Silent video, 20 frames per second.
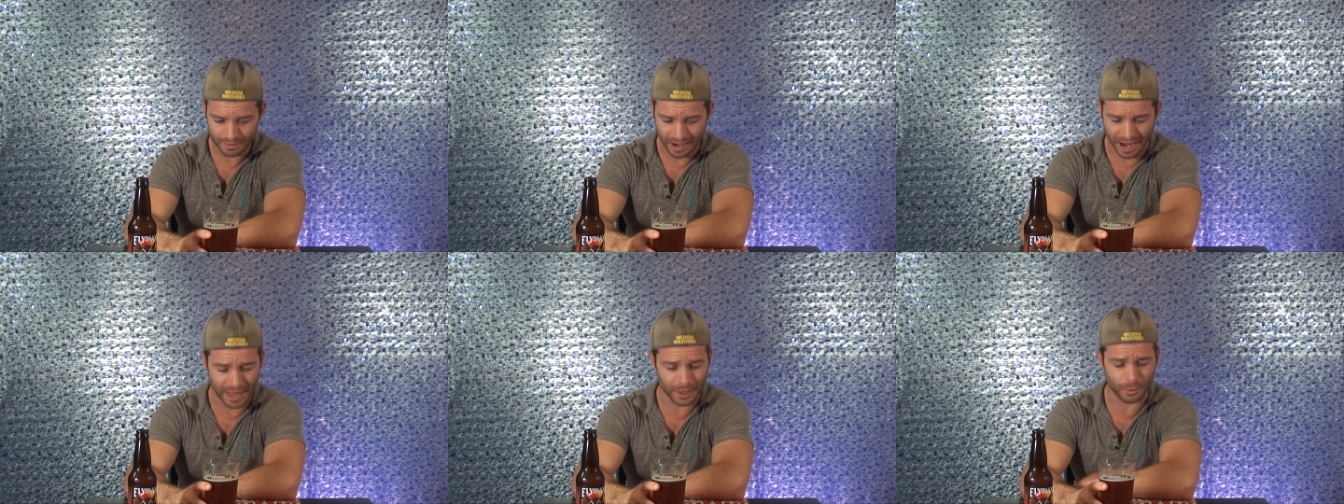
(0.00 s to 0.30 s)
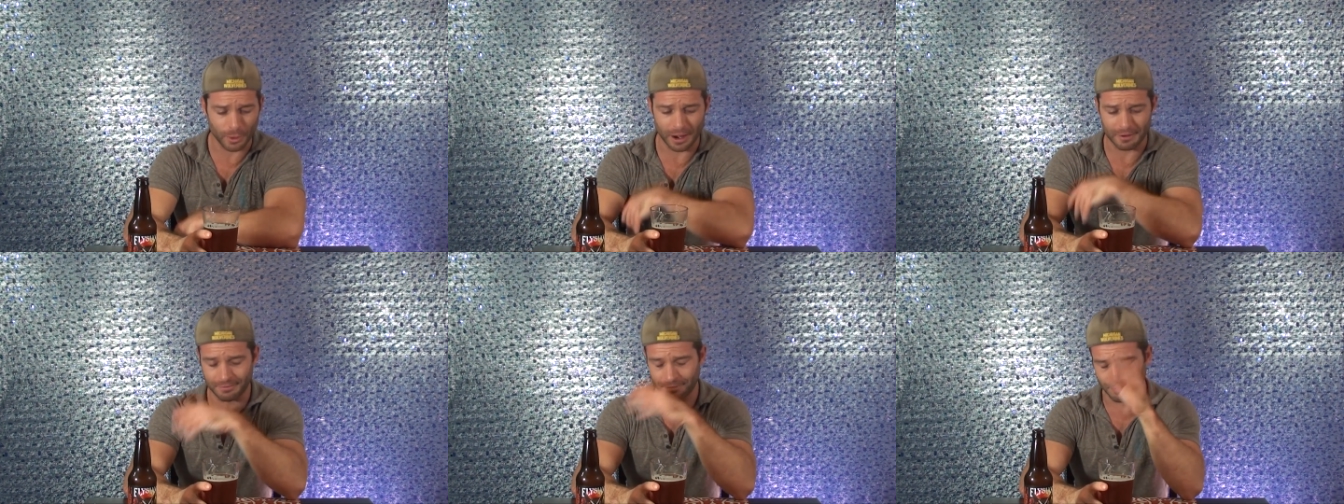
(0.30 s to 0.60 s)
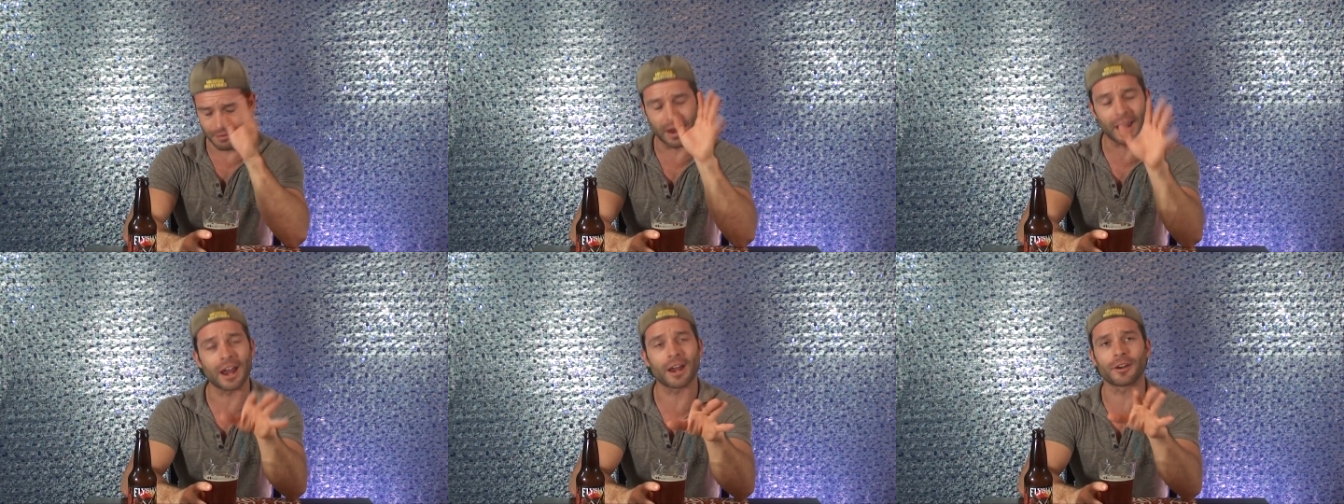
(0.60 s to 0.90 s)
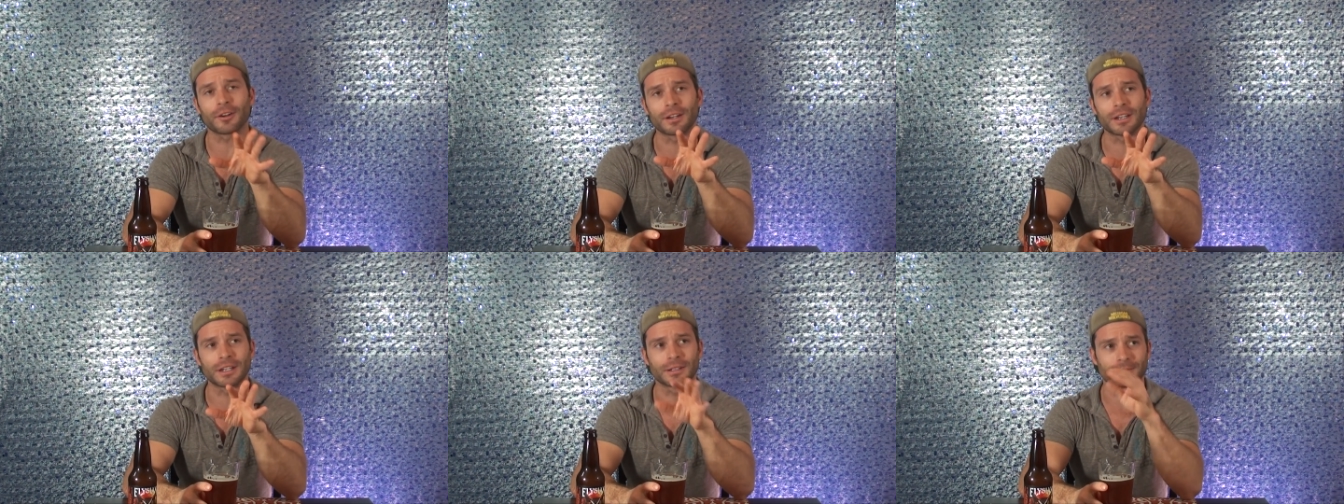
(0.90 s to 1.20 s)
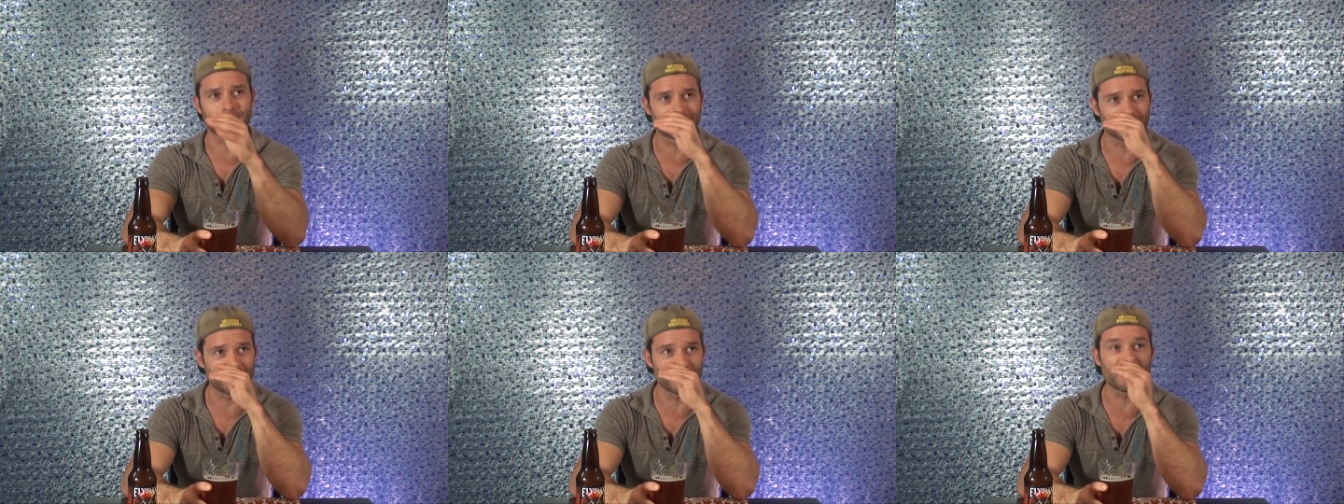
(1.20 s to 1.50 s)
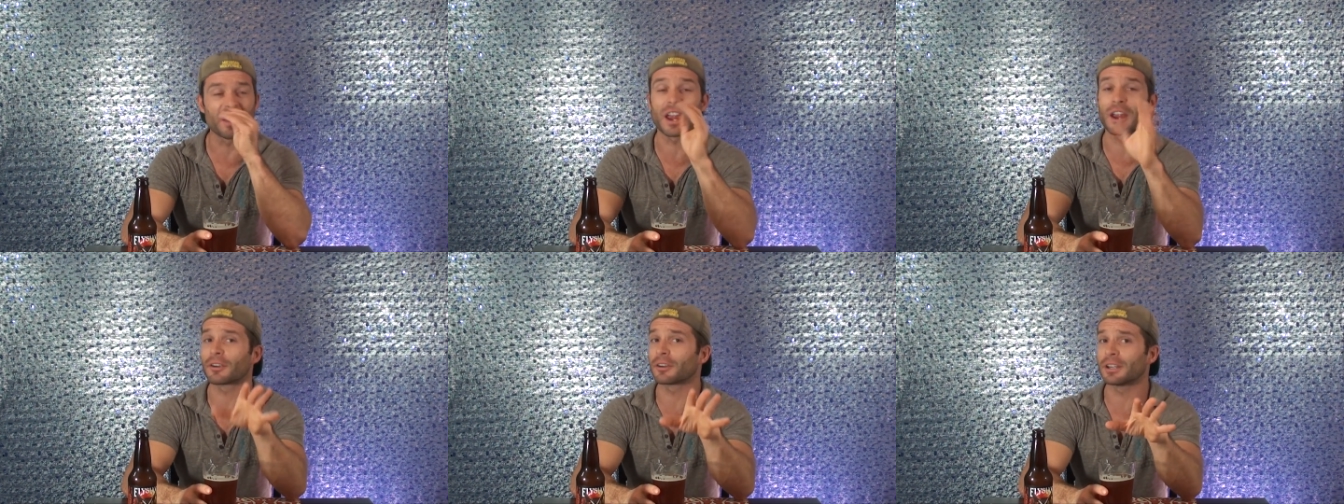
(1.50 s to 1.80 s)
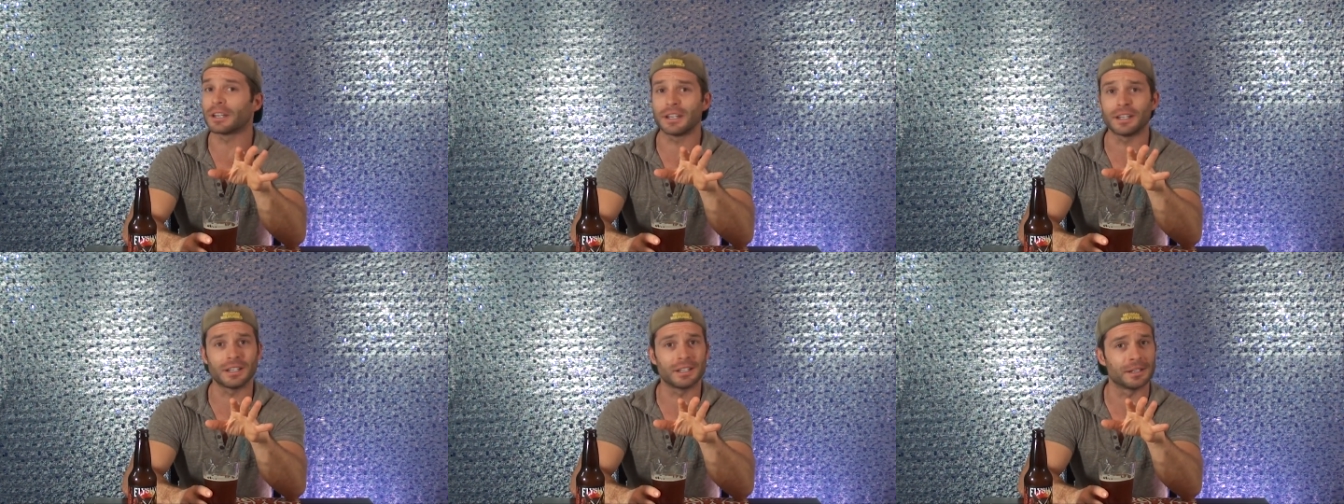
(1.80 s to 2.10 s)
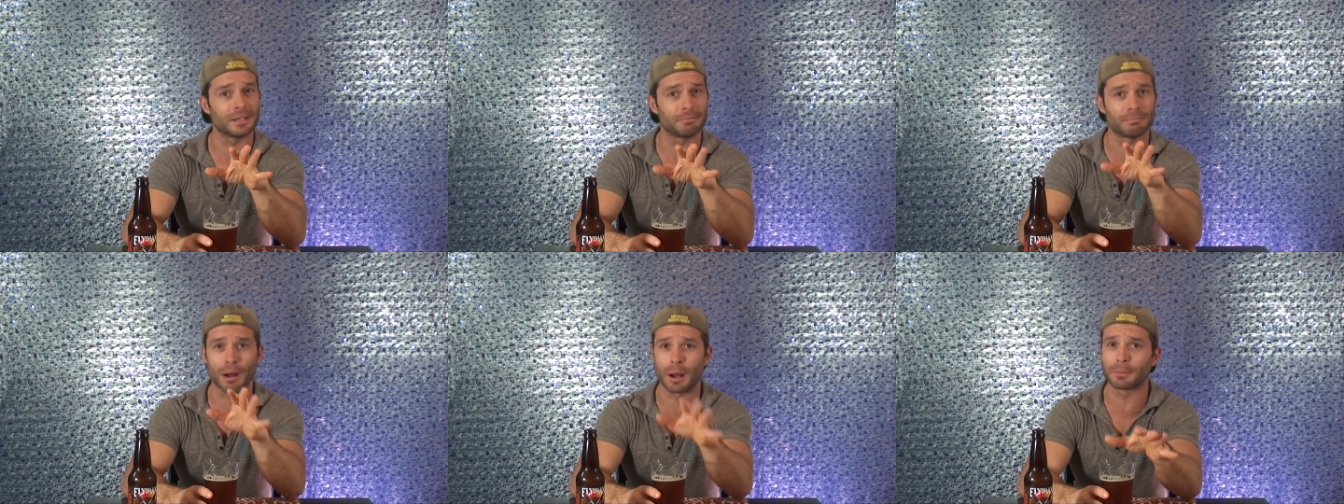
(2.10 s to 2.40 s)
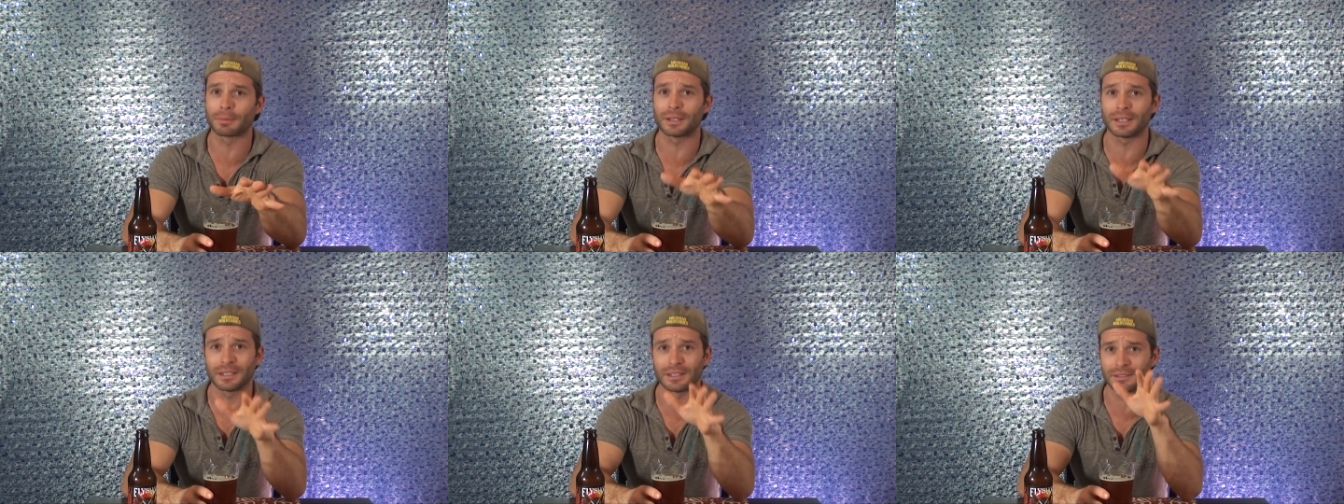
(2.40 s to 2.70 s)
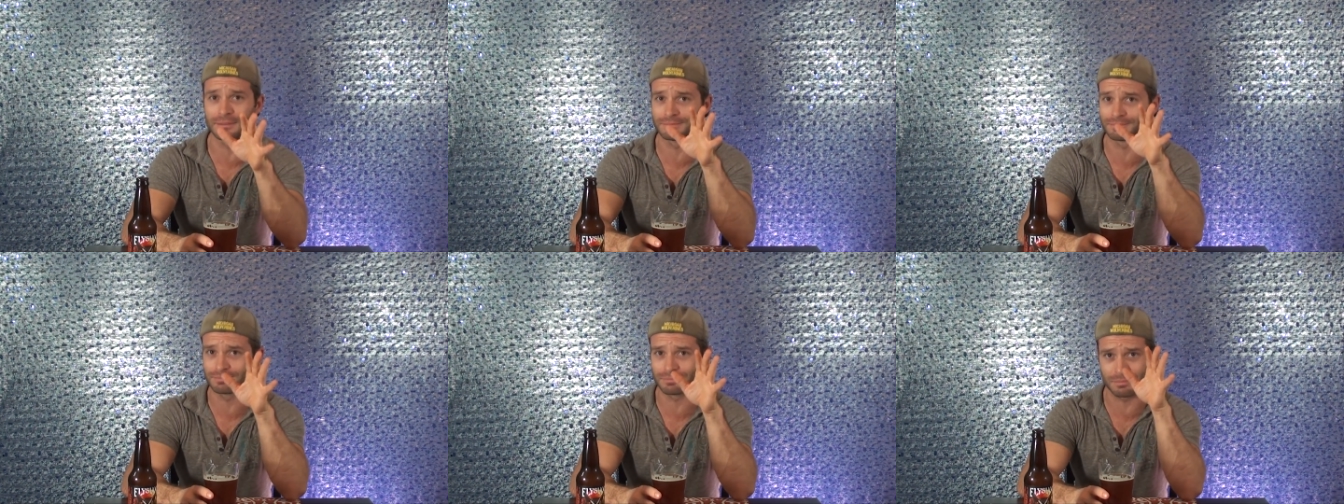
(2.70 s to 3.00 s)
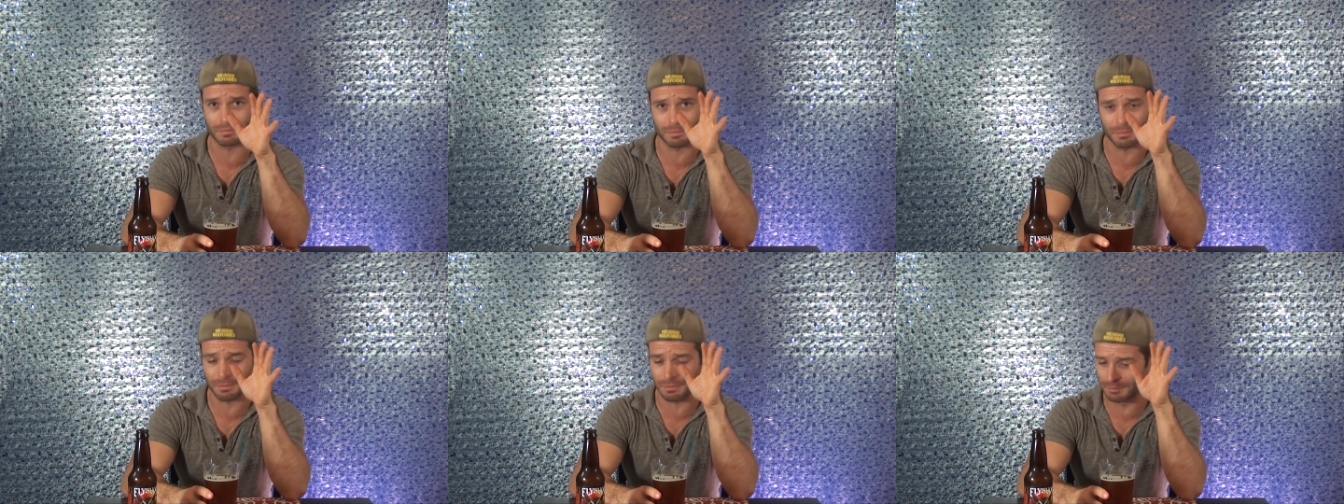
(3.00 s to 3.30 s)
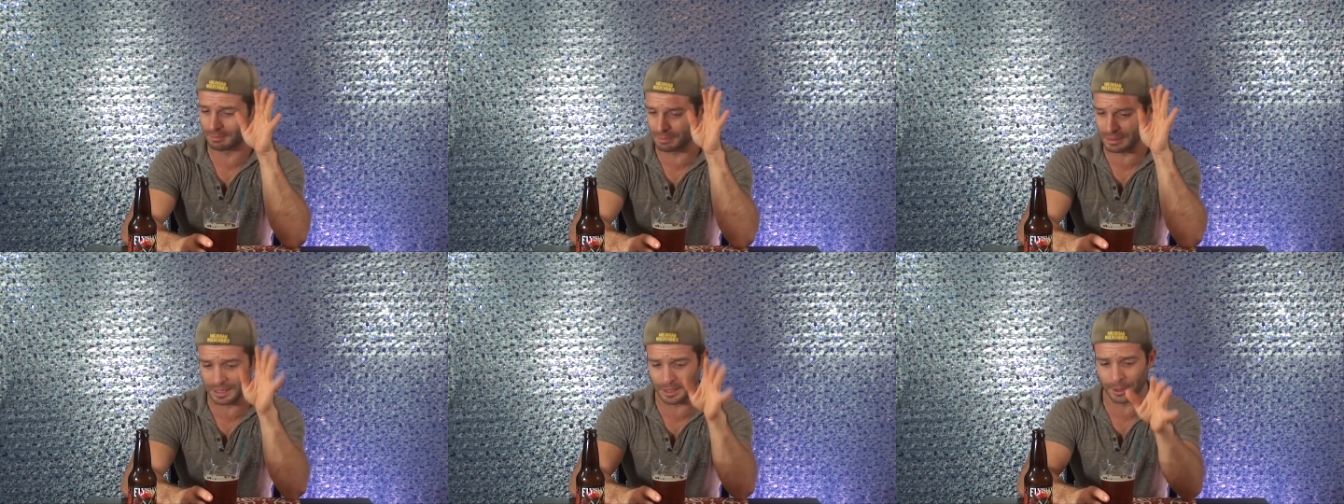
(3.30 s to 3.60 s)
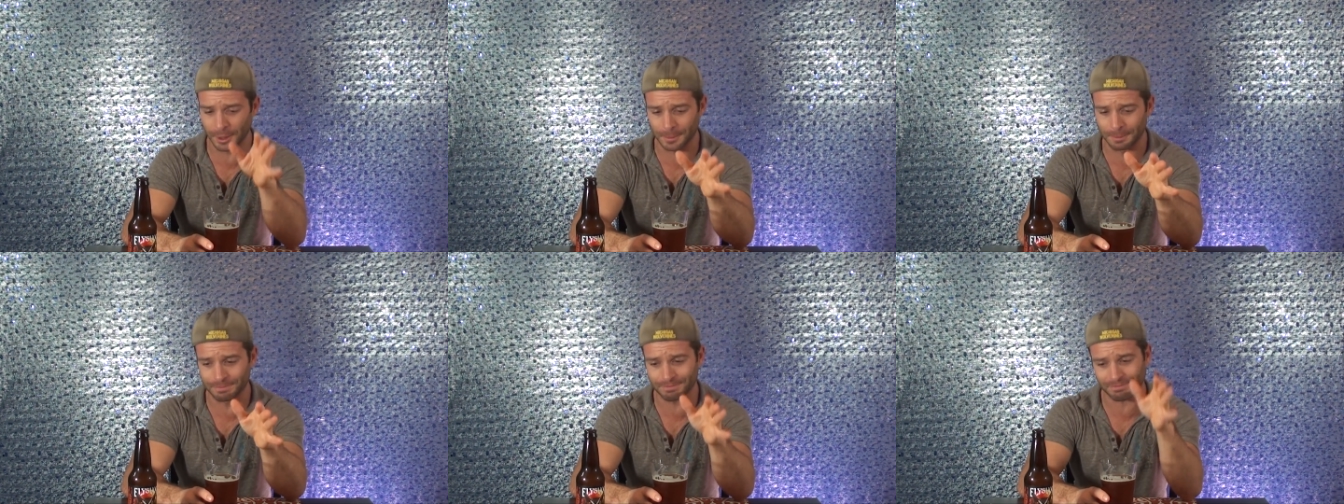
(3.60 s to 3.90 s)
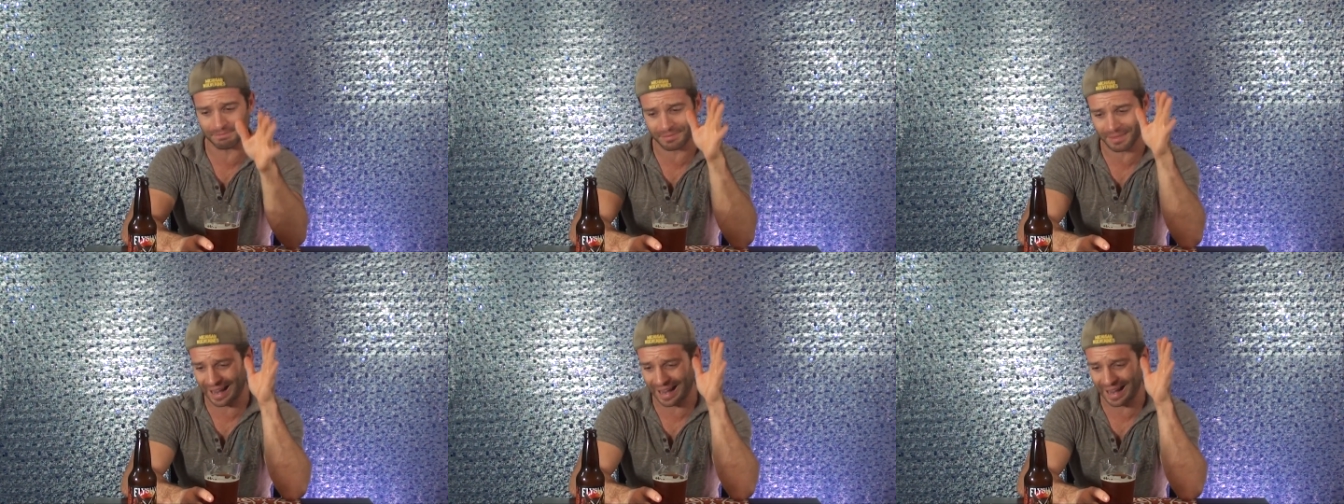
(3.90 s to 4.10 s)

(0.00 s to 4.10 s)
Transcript: Either way, very, very pumpkin beer.